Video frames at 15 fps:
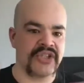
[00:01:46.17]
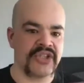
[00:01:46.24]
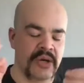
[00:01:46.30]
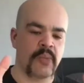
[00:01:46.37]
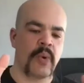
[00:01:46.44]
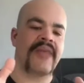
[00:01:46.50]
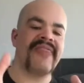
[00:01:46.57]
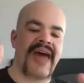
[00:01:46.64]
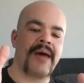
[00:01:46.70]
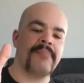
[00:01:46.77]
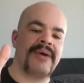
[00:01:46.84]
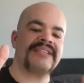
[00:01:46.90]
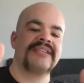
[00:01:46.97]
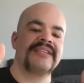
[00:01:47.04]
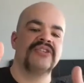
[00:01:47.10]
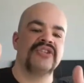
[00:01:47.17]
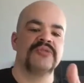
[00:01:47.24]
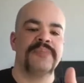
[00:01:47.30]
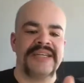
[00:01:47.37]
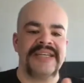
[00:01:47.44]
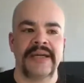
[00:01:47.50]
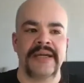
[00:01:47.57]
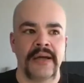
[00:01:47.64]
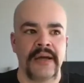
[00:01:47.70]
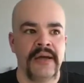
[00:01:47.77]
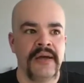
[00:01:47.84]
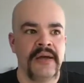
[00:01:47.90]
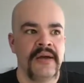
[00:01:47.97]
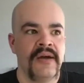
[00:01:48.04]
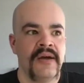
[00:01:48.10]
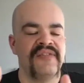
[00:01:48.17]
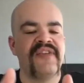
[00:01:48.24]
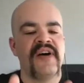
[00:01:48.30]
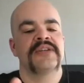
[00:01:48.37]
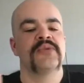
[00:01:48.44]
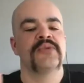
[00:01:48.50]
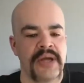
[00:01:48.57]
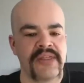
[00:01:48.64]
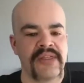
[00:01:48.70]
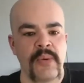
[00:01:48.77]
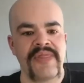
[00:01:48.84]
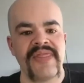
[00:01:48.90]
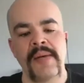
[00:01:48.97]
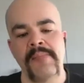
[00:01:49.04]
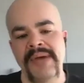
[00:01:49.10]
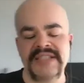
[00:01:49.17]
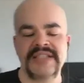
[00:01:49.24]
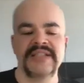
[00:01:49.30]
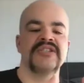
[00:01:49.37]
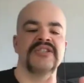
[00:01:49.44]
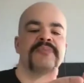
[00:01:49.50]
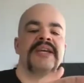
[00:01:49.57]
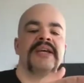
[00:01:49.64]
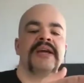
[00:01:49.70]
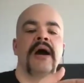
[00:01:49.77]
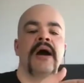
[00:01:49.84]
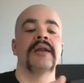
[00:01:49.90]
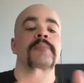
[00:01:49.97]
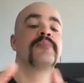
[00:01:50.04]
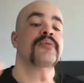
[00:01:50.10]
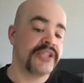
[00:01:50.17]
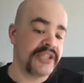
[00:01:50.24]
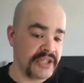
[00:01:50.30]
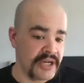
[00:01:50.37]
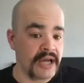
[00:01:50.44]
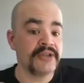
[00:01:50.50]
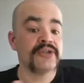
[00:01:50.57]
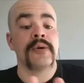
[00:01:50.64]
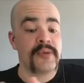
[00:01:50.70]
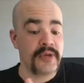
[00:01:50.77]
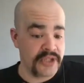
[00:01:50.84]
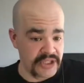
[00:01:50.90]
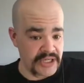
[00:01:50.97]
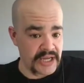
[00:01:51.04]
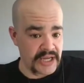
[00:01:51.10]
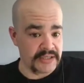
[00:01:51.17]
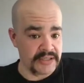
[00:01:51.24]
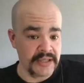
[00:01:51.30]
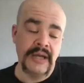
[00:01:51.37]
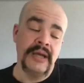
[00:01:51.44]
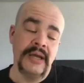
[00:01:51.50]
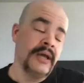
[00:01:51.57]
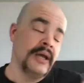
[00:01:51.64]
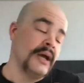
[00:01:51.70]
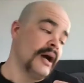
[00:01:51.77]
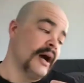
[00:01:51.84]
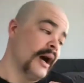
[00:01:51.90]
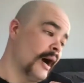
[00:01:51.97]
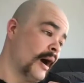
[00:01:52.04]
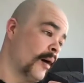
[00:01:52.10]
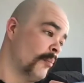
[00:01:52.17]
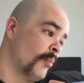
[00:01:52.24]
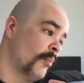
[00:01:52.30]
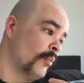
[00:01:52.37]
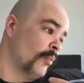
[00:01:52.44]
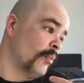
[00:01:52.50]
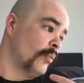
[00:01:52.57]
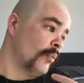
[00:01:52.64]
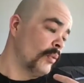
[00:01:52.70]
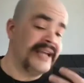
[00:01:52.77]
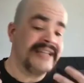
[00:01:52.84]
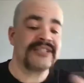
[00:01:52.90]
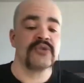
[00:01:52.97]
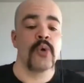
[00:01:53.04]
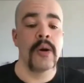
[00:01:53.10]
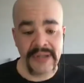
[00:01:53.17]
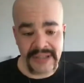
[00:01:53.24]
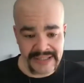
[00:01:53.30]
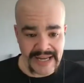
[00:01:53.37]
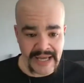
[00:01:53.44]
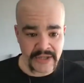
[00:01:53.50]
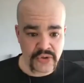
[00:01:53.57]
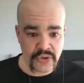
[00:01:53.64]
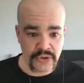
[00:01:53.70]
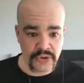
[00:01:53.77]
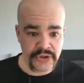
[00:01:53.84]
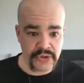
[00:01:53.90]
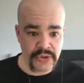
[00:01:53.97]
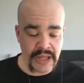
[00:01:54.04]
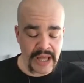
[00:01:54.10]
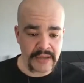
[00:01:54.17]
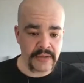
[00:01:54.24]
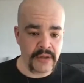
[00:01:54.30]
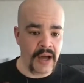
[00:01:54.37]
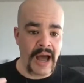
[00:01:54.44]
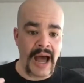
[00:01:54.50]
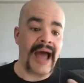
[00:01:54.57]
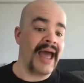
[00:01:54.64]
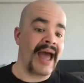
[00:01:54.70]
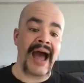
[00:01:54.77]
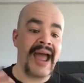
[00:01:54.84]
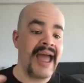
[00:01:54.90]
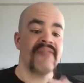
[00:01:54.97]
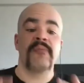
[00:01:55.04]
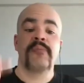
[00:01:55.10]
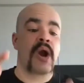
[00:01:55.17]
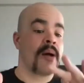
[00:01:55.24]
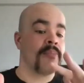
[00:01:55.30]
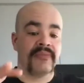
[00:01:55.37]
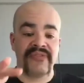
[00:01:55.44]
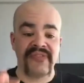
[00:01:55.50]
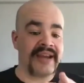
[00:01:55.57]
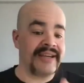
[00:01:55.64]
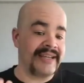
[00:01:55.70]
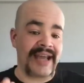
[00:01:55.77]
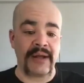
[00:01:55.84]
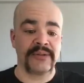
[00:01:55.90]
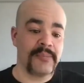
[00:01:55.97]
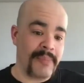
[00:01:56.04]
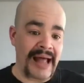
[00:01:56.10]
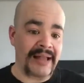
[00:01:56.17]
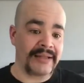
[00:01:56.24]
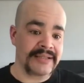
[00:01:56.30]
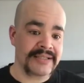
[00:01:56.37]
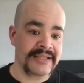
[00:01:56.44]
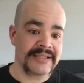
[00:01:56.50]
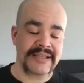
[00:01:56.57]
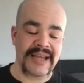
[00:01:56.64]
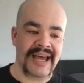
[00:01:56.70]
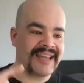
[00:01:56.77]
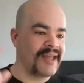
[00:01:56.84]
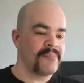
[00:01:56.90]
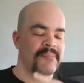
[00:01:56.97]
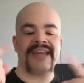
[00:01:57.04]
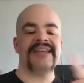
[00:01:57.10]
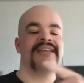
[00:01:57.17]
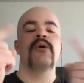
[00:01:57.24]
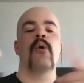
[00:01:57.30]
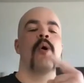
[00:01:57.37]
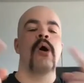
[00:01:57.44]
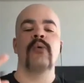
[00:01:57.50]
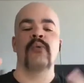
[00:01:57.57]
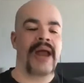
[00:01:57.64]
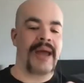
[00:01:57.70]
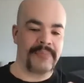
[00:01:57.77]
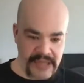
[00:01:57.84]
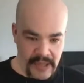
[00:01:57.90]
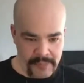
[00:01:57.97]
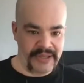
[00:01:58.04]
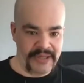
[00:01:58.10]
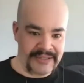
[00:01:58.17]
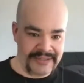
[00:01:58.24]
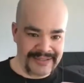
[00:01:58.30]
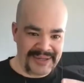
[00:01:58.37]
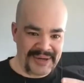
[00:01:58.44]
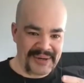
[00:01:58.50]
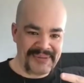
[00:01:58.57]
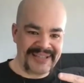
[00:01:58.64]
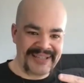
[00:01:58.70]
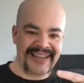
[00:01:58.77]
And when that message is being fucked with, when that message is being underappreciated, it's normal and natural to do that. I have a problem finding out the balance because I get my ego all wrapped up in it. You know what I mean?